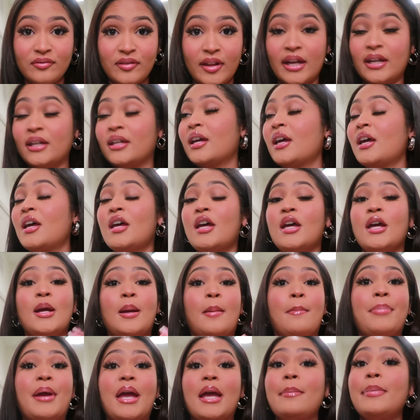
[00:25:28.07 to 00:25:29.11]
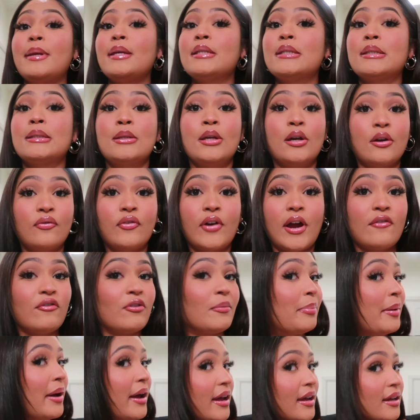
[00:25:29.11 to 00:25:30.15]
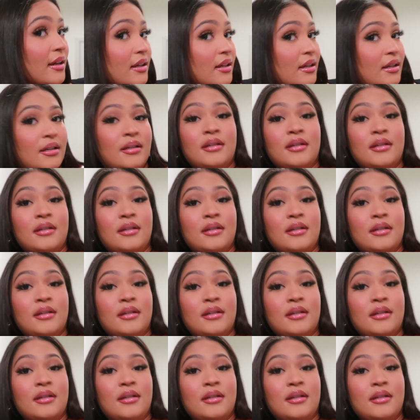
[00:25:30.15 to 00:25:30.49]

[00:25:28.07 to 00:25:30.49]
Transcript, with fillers: like babies took forever, but